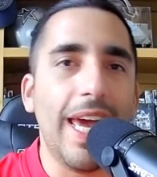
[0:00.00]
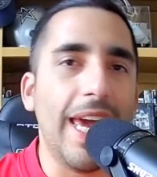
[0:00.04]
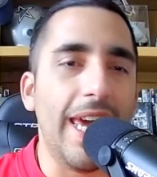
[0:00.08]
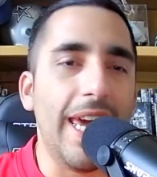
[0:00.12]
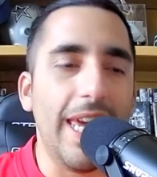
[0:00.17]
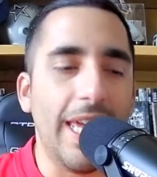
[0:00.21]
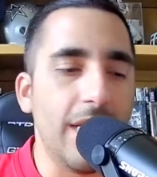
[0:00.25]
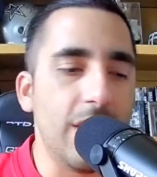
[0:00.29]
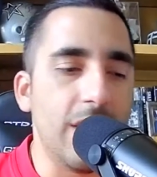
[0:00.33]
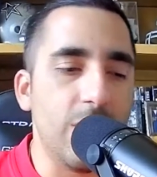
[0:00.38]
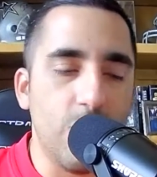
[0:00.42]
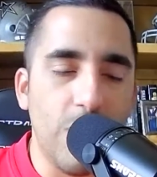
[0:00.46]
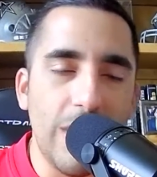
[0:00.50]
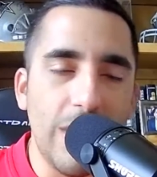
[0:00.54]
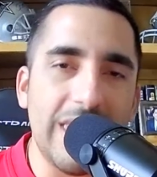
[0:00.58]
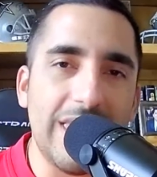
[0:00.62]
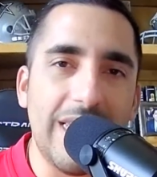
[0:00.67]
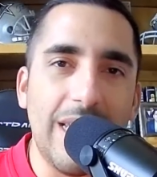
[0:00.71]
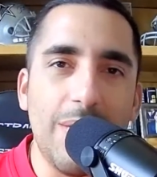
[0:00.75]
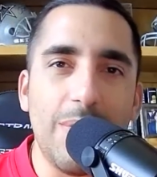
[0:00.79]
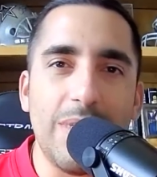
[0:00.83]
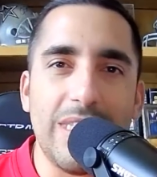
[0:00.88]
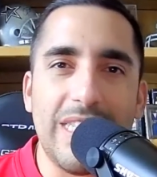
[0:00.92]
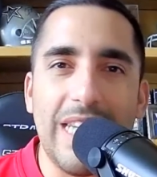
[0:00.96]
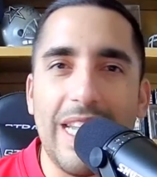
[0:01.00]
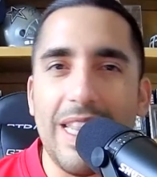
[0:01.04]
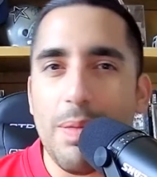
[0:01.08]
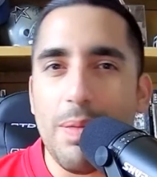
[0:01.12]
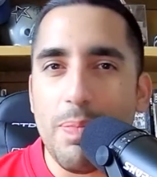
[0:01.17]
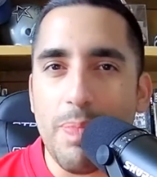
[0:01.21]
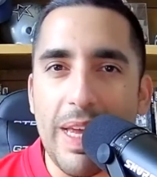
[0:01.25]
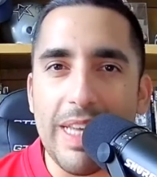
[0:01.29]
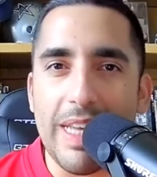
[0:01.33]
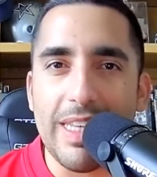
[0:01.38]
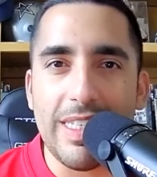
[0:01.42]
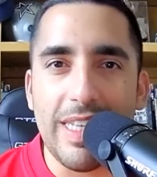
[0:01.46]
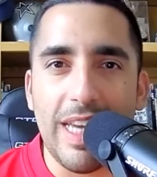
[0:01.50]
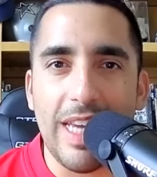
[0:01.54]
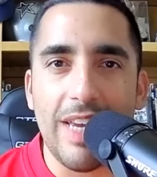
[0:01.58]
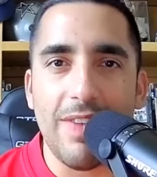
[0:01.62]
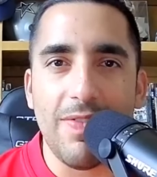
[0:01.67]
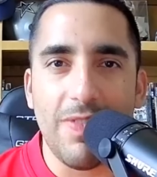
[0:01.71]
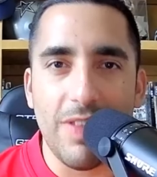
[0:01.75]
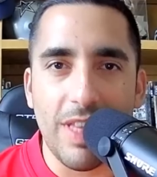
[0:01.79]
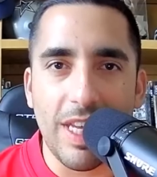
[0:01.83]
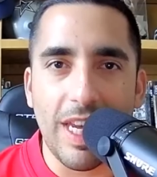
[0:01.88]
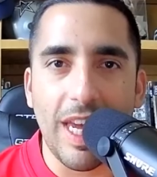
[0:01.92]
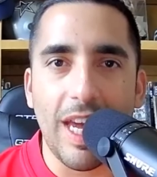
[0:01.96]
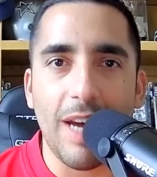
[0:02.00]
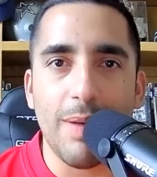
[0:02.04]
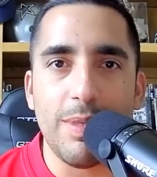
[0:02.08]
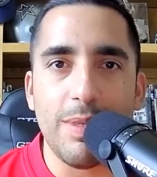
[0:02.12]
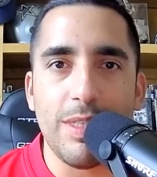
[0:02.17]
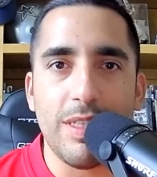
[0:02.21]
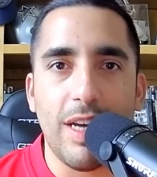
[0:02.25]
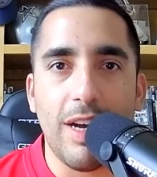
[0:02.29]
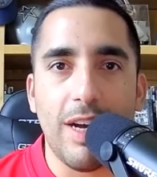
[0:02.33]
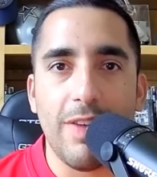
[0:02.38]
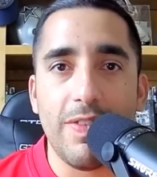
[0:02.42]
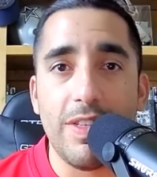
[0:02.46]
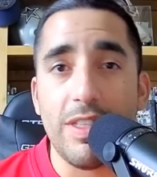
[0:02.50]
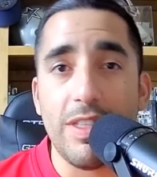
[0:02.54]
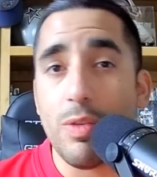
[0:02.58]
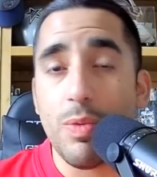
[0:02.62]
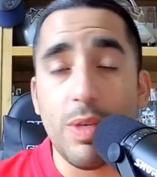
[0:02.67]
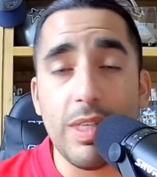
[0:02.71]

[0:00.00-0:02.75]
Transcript: And Wednesday was not the best day for the Cowboys offense.